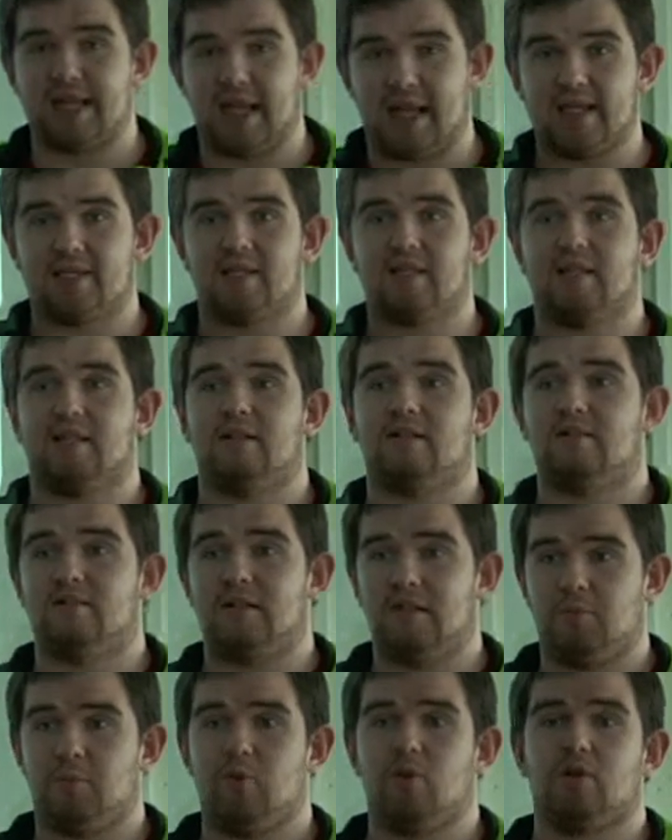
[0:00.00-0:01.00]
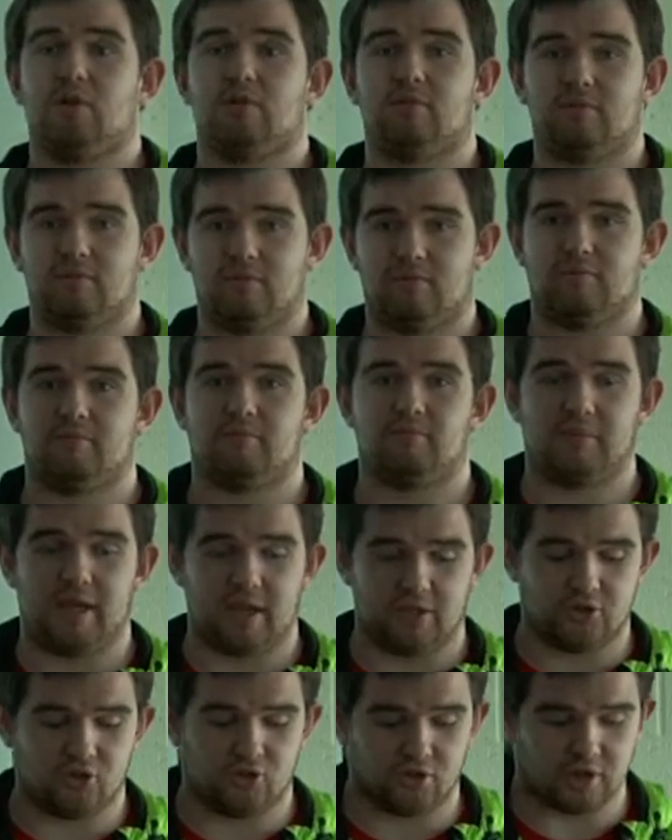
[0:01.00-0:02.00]
testing, debugging,
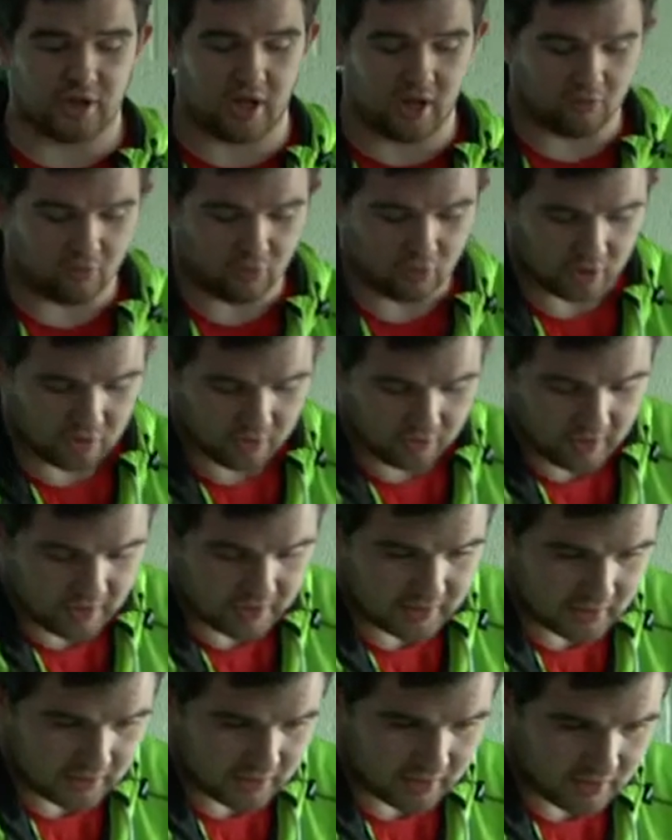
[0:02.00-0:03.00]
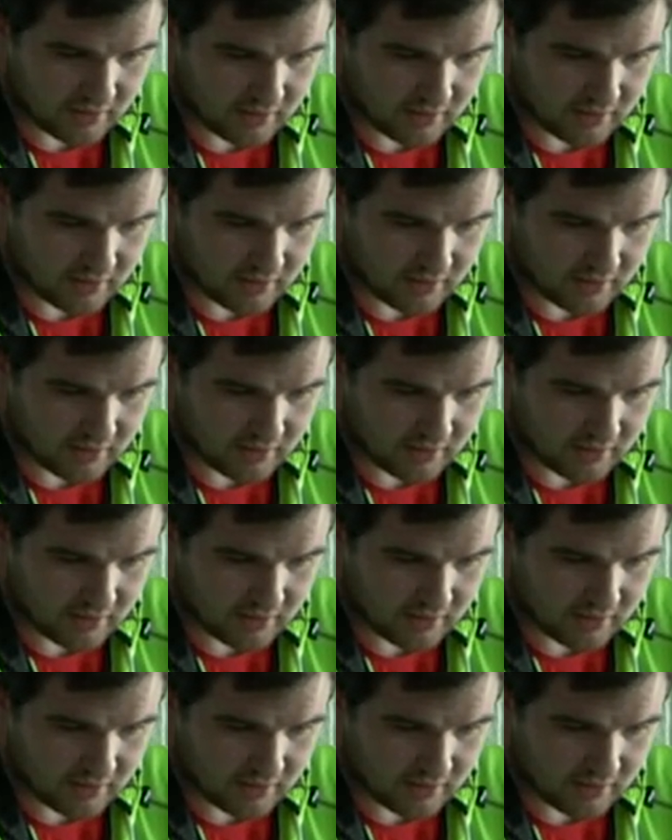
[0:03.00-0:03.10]
make sure it's all run correctly.